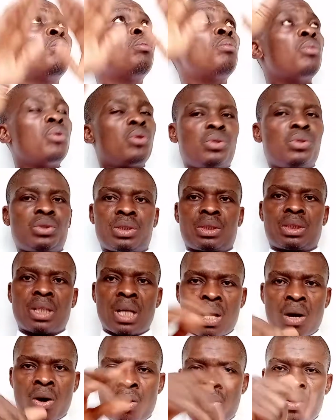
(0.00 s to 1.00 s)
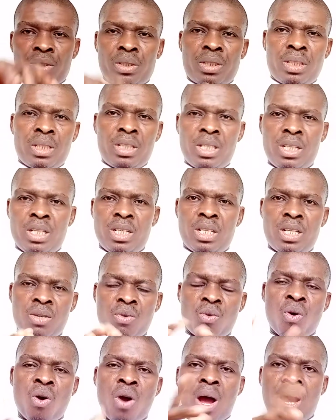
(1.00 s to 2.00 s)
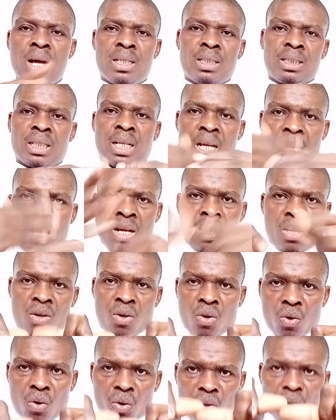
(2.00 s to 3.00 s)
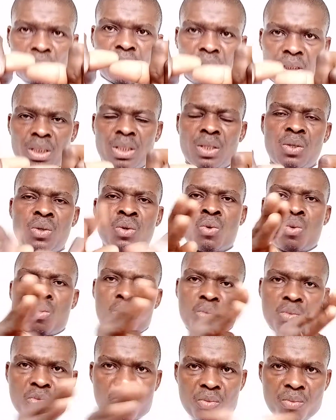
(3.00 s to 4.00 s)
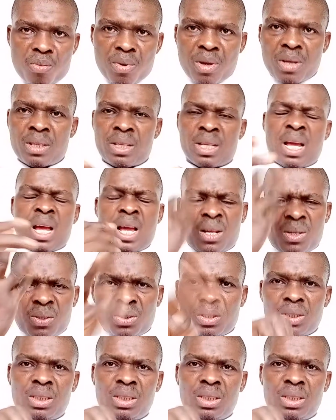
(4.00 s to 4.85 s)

As I went further in, I noticed everyone was watching match.